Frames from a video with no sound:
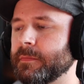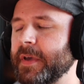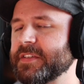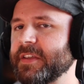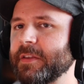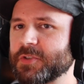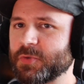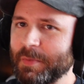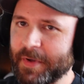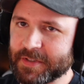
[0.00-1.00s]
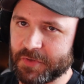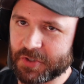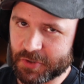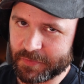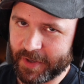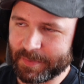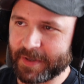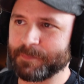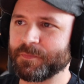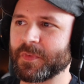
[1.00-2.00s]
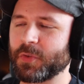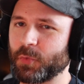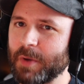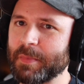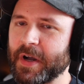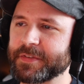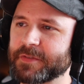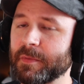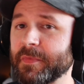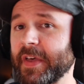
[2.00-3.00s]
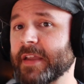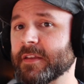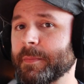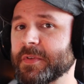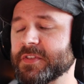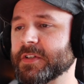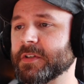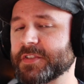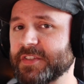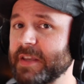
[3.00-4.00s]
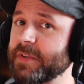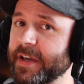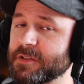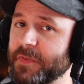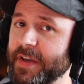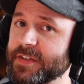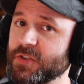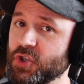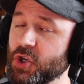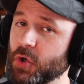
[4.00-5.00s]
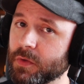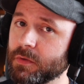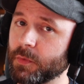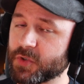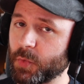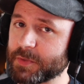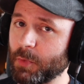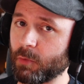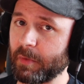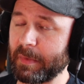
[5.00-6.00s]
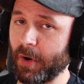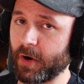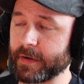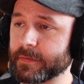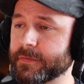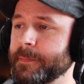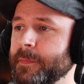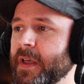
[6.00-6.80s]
Basically, there was 3 months of initial development, 3 months from then up until Steam Next Fest in June, which Witchmore will be part of.